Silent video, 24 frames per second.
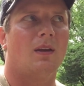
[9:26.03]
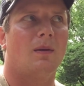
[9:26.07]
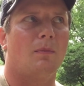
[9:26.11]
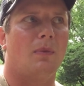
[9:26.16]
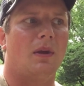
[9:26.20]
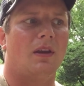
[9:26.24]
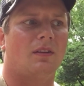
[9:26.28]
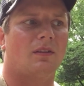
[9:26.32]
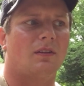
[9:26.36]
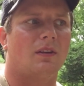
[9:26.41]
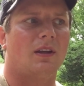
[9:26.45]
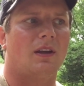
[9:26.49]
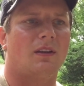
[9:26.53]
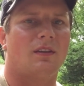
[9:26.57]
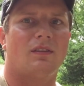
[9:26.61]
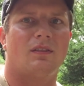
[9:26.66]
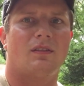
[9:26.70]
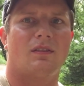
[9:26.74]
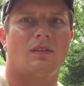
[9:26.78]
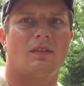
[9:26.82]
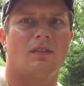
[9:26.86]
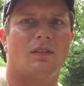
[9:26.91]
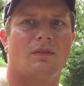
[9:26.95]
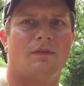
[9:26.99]
basically a
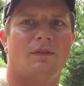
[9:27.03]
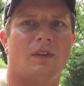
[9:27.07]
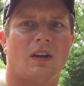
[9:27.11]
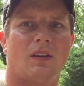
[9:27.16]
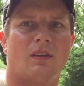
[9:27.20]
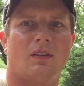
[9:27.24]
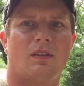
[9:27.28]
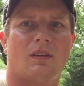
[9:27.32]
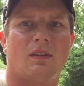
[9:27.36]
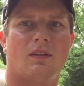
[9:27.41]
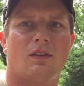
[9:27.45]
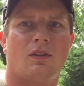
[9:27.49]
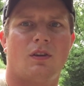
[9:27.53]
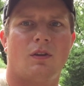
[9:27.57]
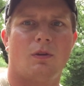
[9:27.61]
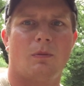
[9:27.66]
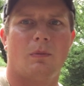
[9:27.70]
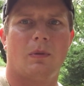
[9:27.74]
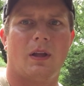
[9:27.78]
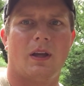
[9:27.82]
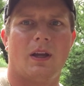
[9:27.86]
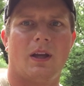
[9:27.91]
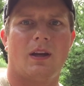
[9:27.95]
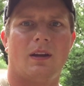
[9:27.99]
fixed
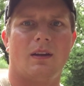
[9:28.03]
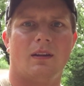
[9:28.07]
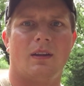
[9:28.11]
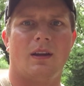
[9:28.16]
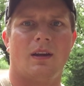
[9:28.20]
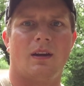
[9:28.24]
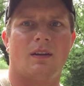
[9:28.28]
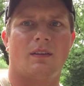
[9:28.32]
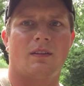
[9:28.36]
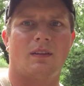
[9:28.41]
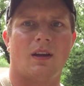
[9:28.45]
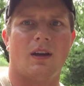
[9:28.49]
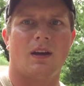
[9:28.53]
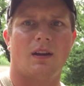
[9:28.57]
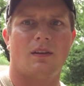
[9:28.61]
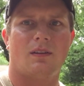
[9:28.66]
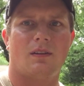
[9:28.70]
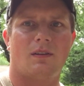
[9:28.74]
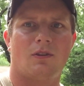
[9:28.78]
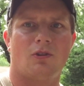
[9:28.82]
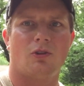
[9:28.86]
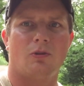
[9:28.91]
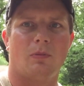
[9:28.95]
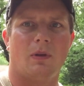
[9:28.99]
2-blade, and then it's got
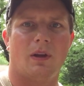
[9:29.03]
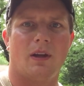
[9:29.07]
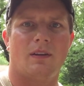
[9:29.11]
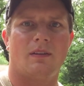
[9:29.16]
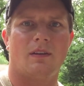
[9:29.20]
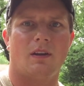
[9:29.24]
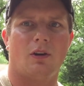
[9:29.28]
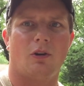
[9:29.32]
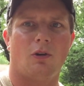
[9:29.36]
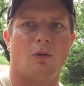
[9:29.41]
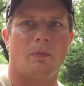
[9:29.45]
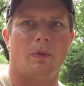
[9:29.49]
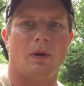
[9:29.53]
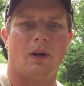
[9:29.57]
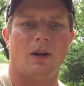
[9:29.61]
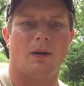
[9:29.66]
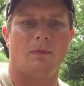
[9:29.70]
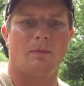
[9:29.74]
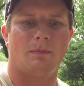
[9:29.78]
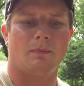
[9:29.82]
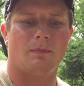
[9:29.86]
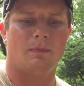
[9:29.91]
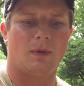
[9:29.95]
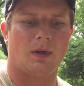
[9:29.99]
2 blades that open up.